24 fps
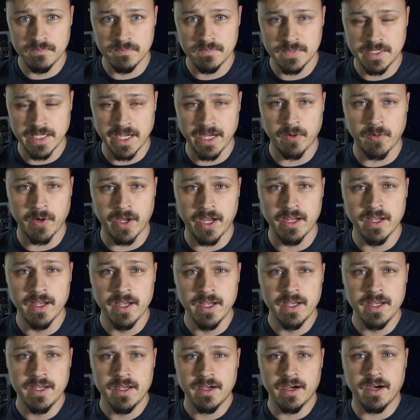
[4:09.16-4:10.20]
takeaway,
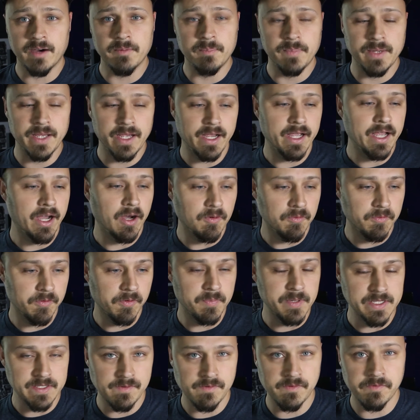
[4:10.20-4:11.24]
a big helpful
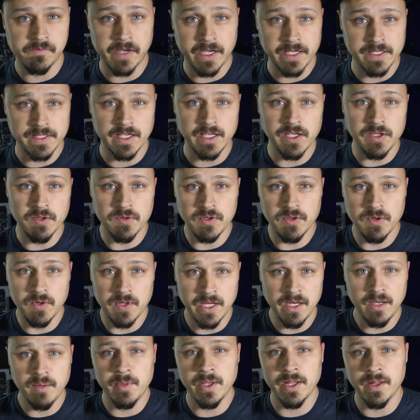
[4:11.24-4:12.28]
piece of advice, that you do
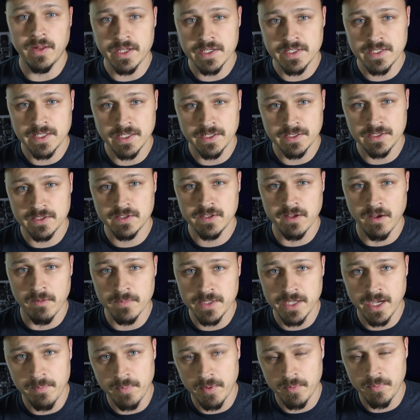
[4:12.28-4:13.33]
need to be listing some
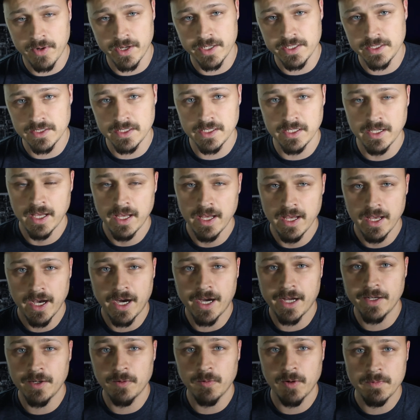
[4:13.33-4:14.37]
type of pricing
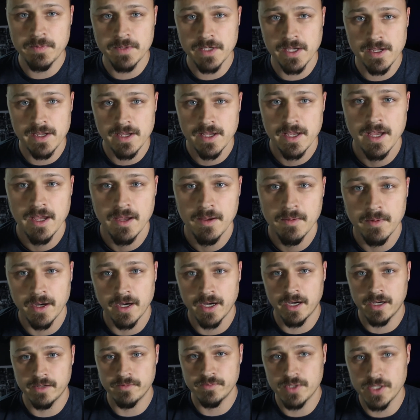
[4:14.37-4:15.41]
on your website,
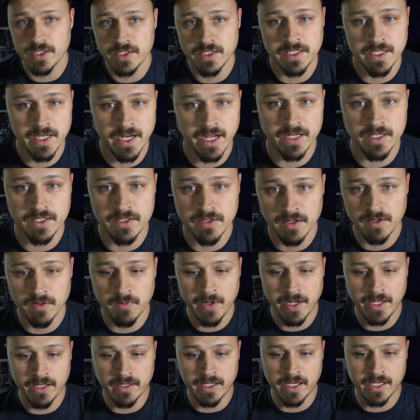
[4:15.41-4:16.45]
just to not turn
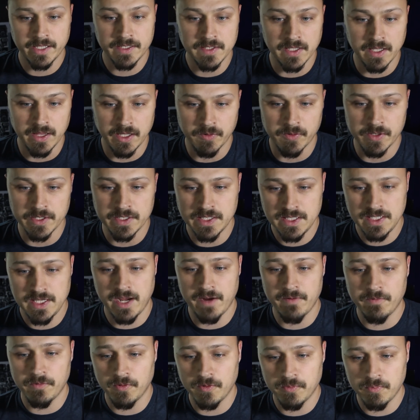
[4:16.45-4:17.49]
away clients. And there was
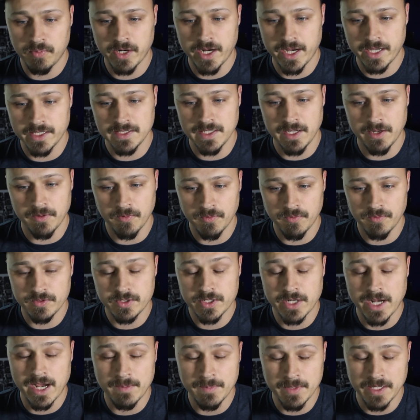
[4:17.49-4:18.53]
several brides that
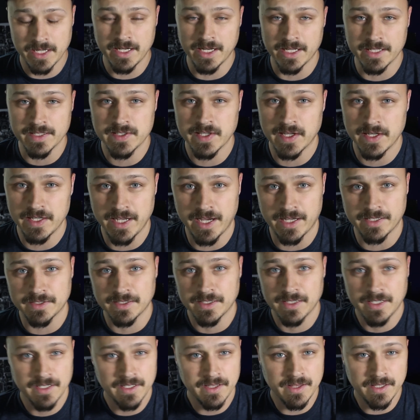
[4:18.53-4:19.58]
chimed in and said, yes,
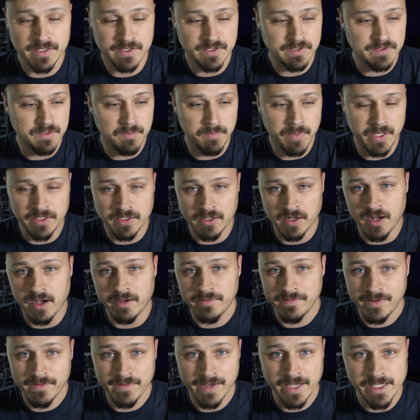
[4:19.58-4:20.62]
this is a big
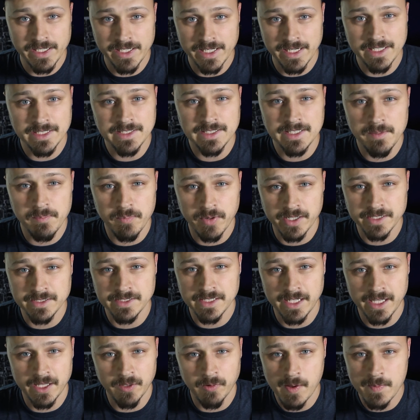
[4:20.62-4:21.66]
turnoff. If I didn't see
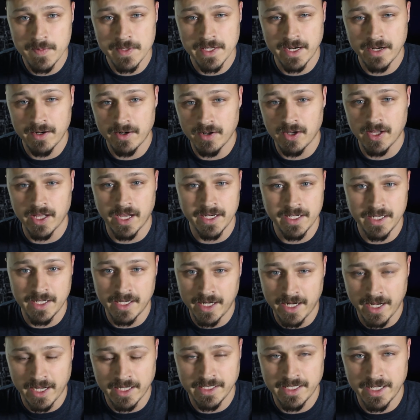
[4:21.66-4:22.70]
pricing on the website at all, I didn't
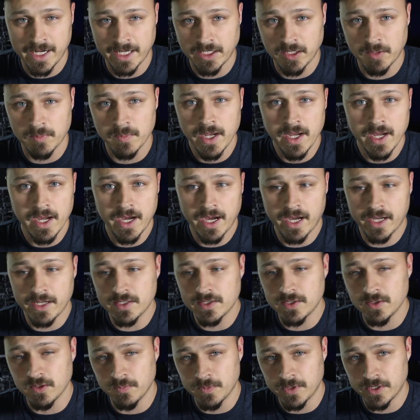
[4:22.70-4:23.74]
contact them. I
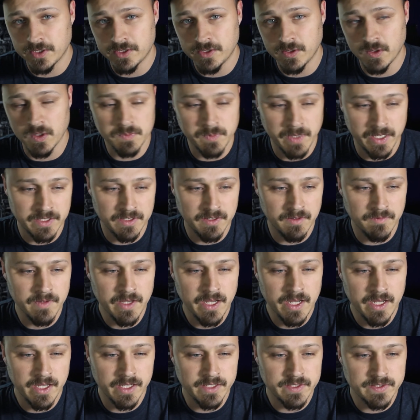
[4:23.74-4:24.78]
assumed they're too expensive,
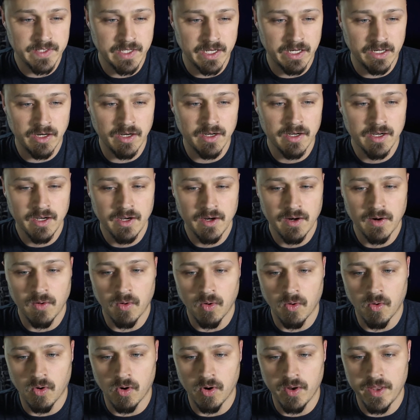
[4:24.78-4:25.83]
etc.
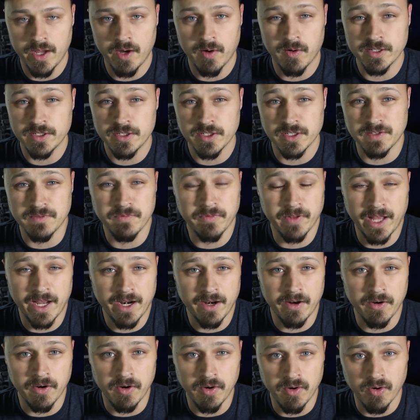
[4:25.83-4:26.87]
Or they were just flat
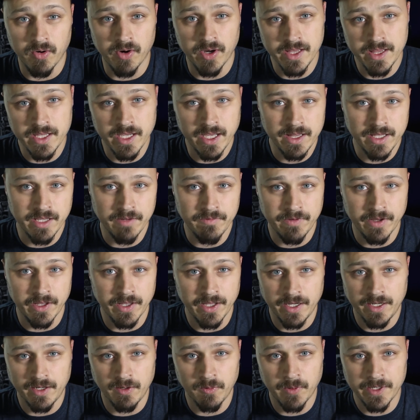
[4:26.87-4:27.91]
out annoyed that they felt
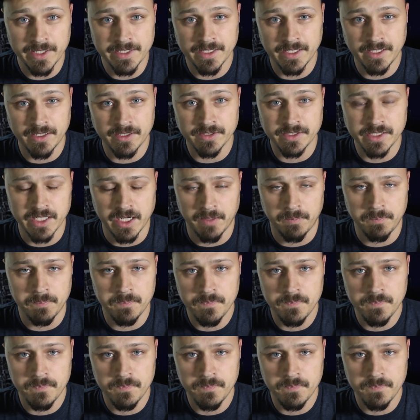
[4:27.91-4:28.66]
like you're wasting your time.